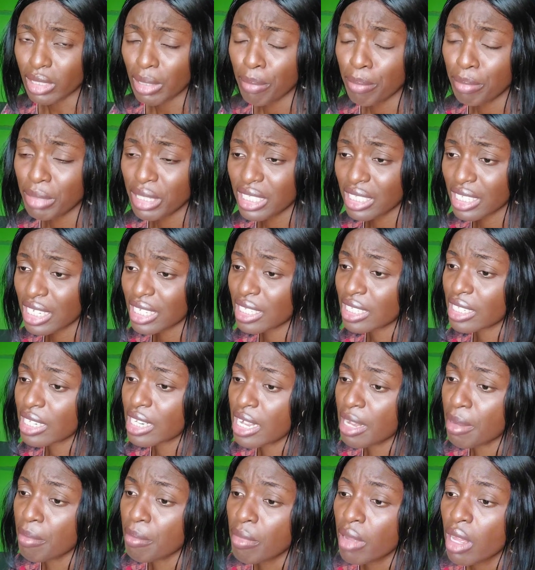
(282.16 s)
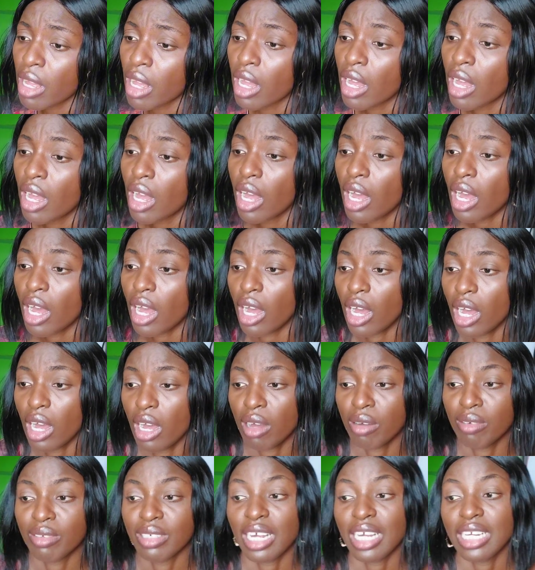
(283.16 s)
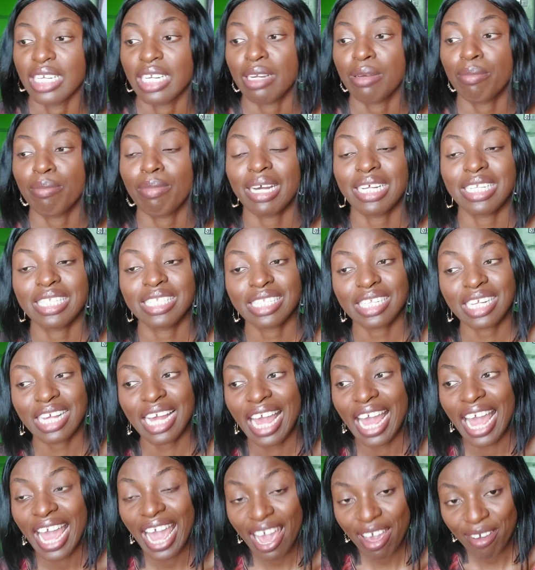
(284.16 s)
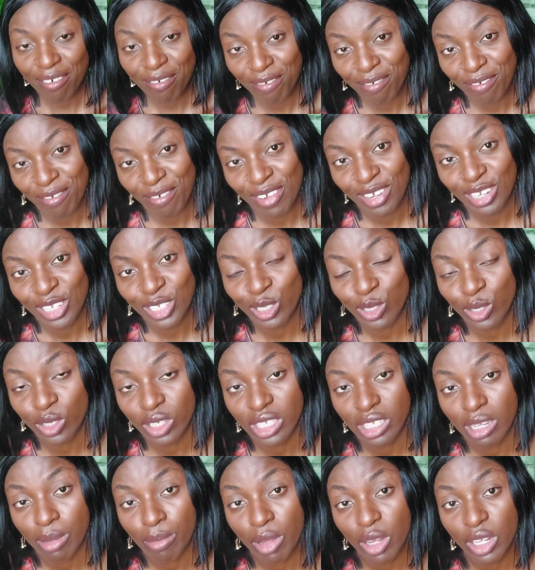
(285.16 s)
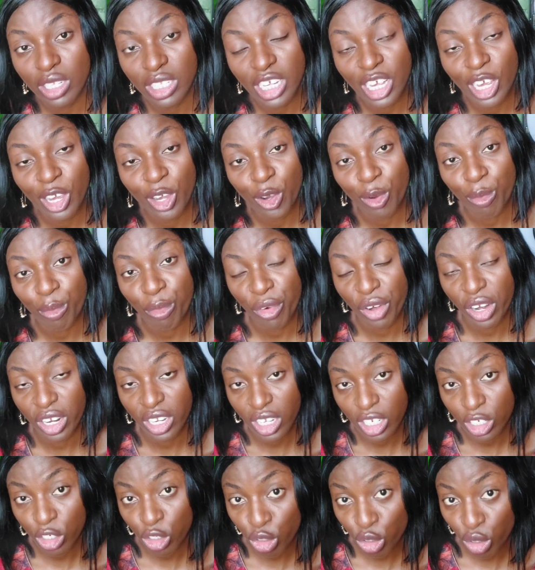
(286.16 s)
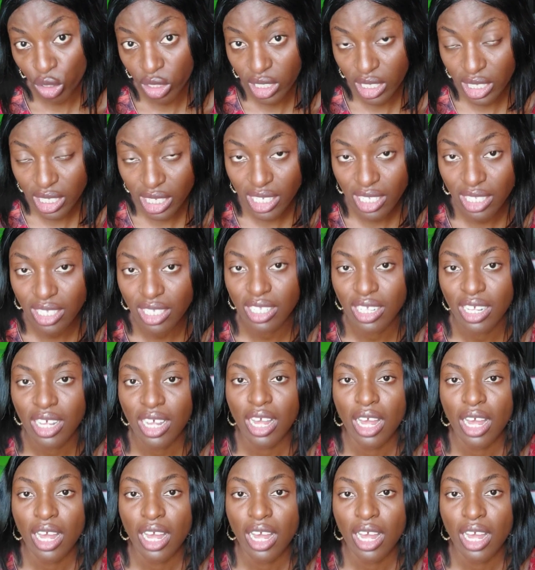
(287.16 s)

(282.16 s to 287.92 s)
business name, and then part F talks about incorporated trustees.